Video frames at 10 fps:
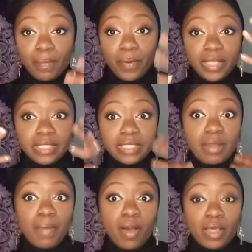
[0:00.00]
impressing
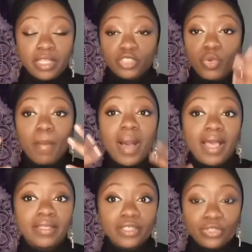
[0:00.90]
upon, it's
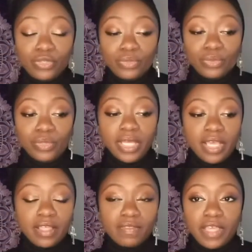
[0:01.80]
reminding you
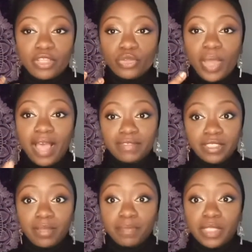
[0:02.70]
that you have
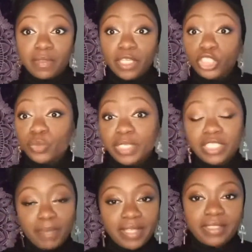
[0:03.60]
something that you
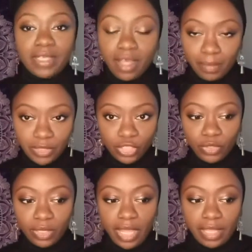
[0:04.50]
expect to come
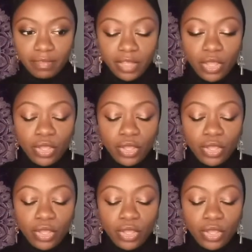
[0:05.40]
into your life.